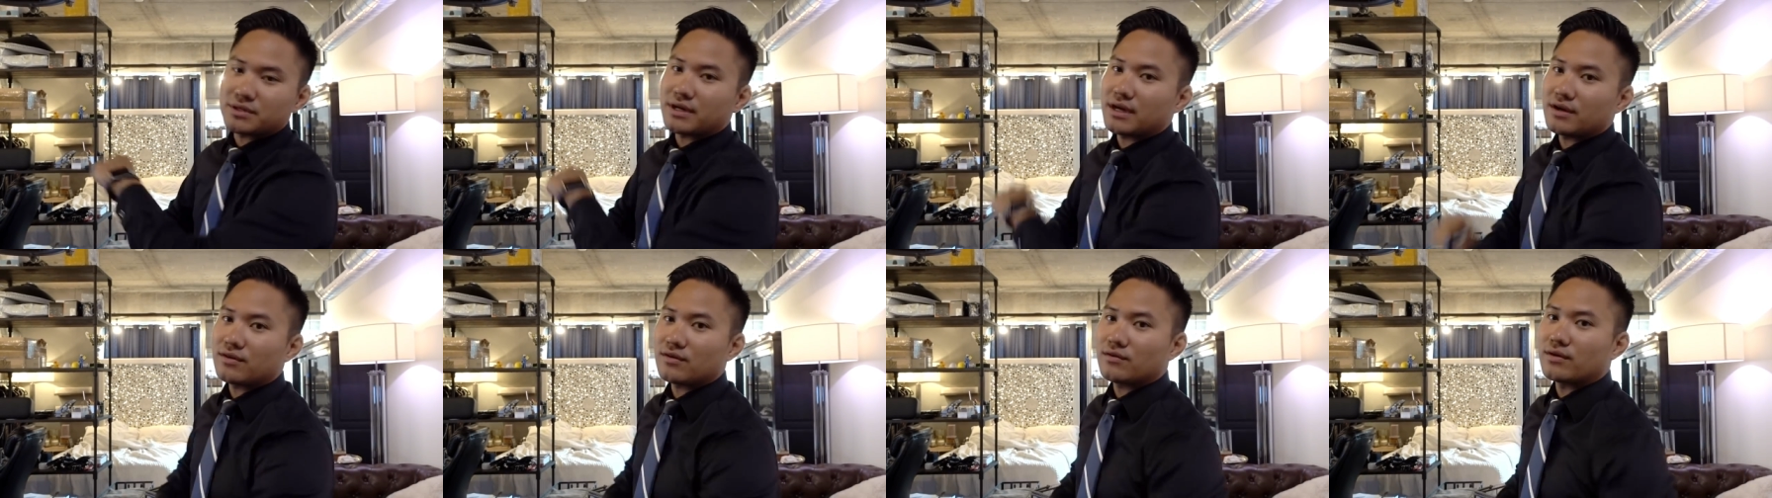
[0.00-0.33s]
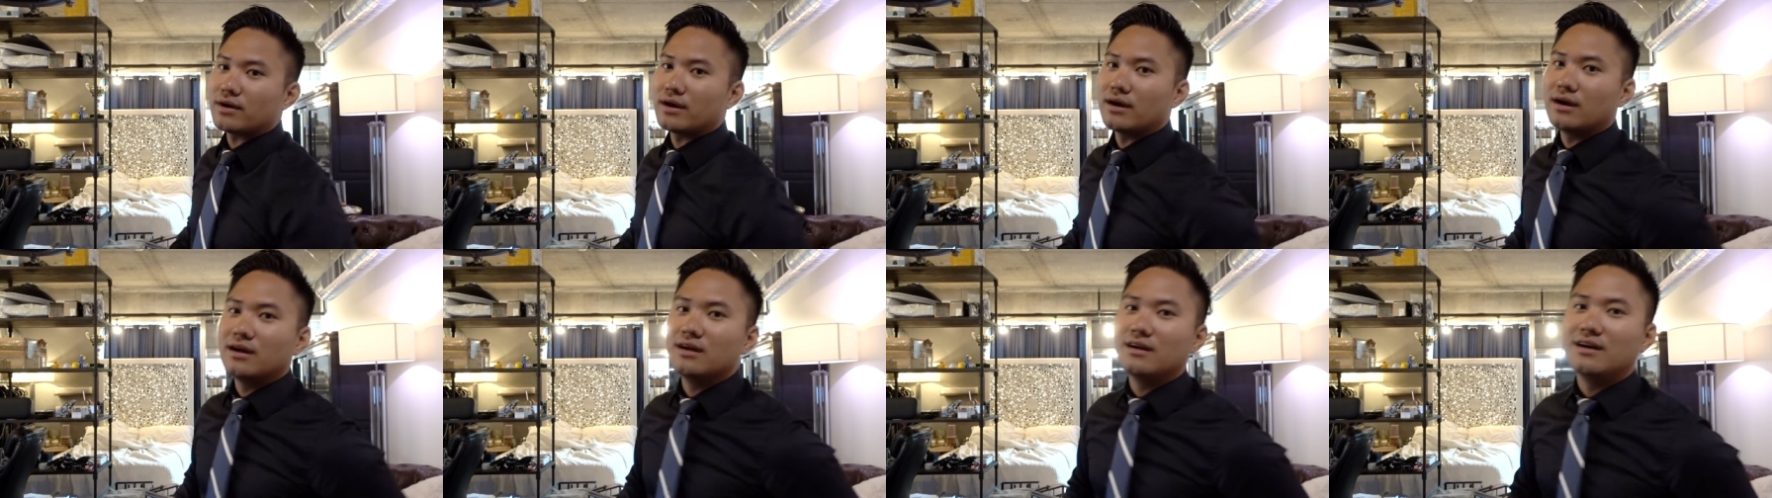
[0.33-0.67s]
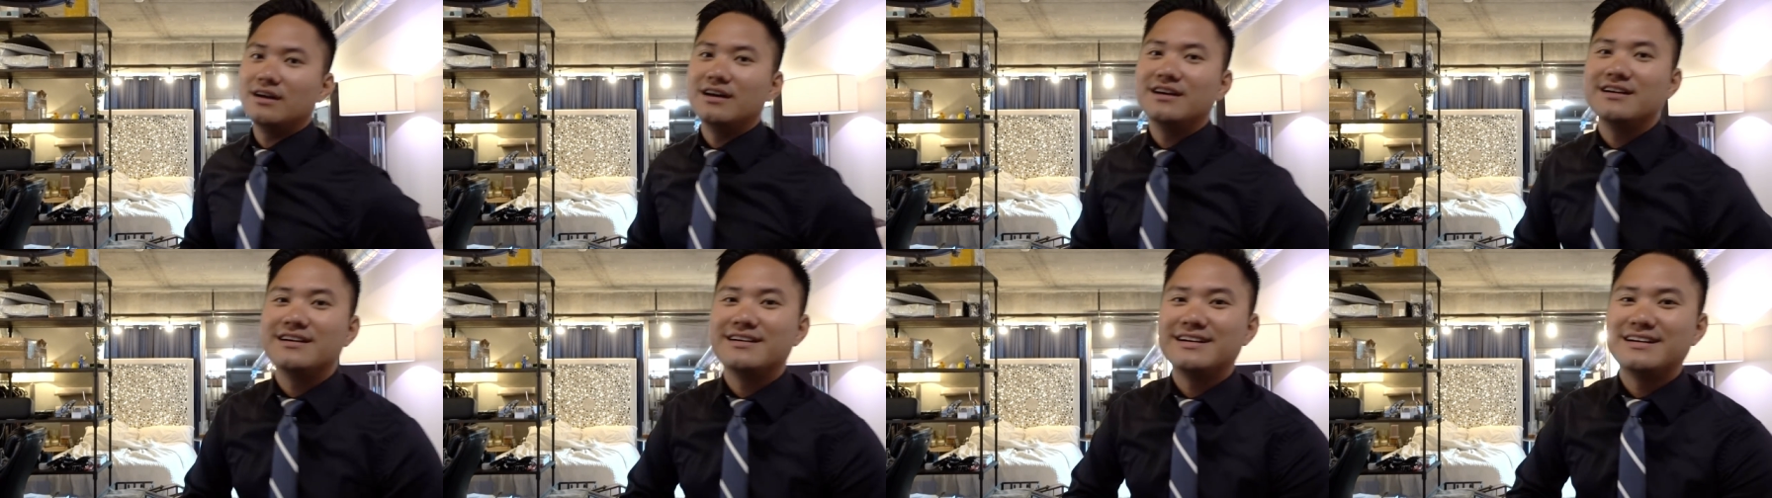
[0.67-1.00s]
everywhere.
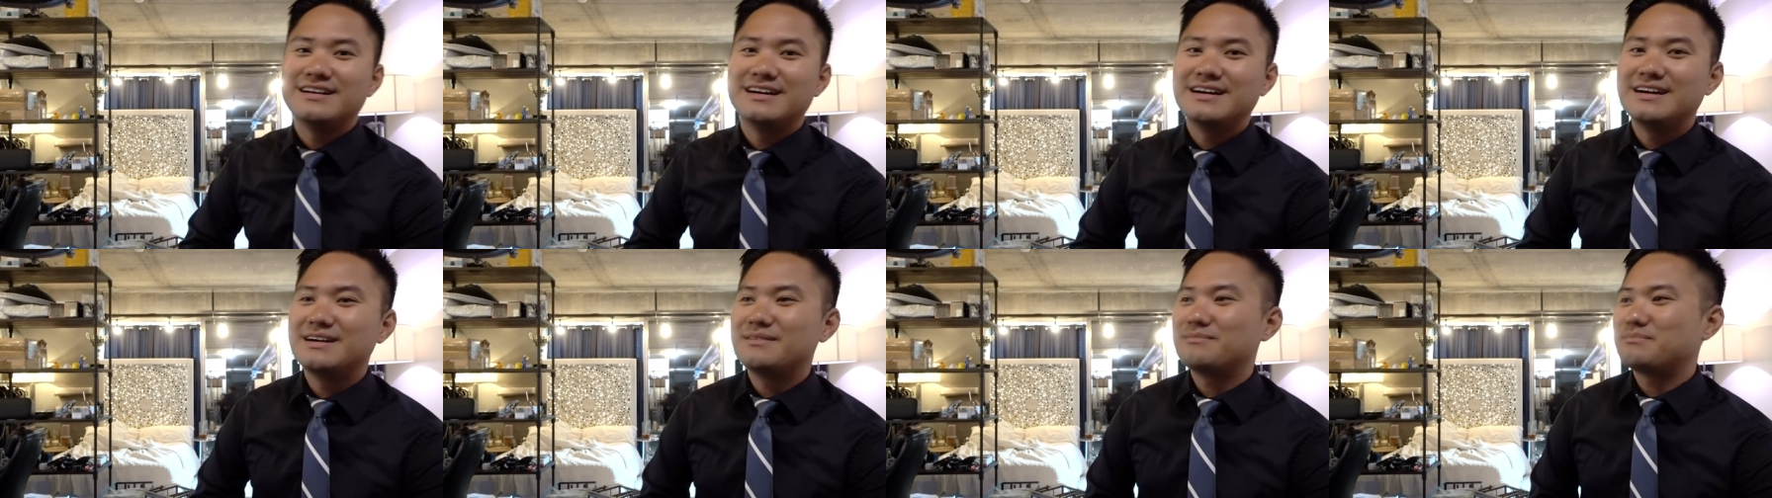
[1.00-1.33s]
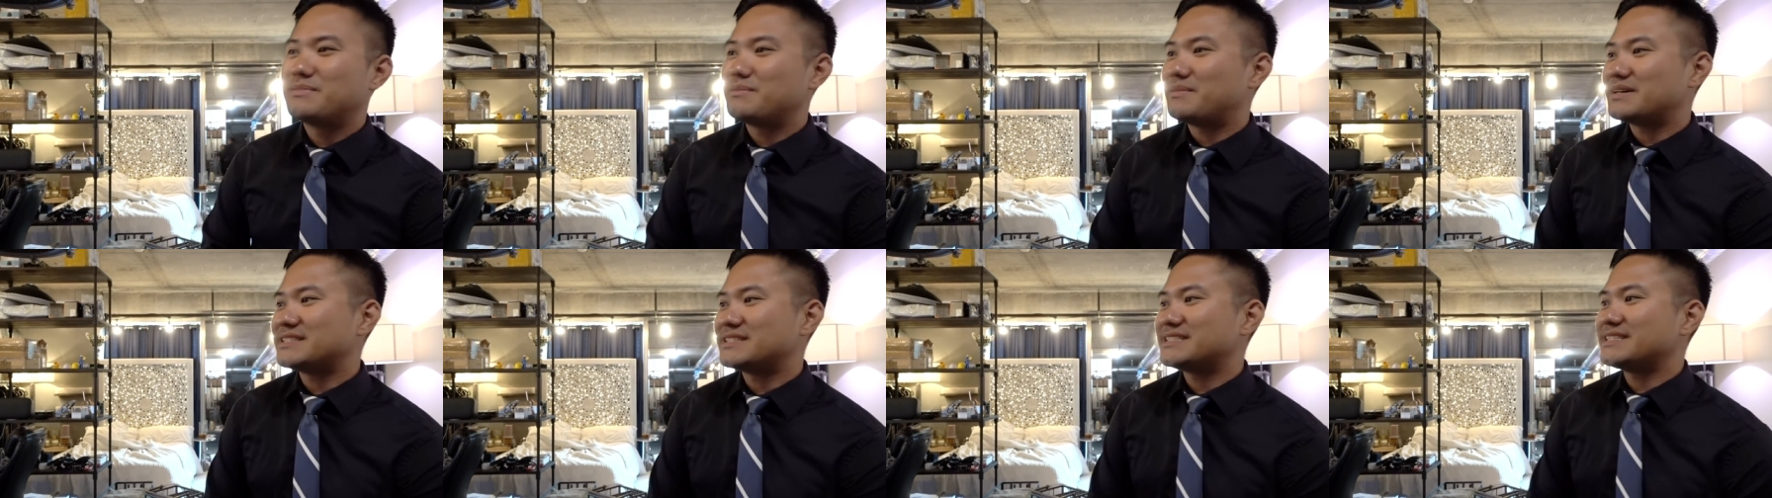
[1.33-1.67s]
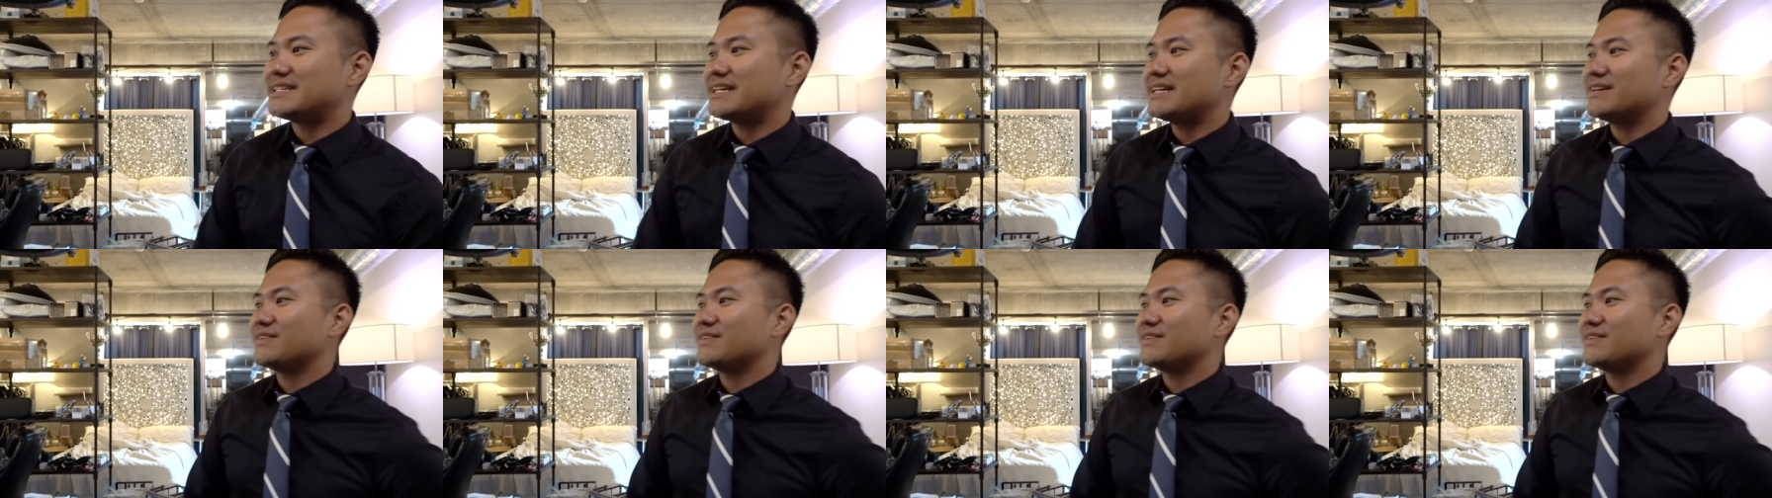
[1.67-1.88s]
Mm-hmm. Put my shit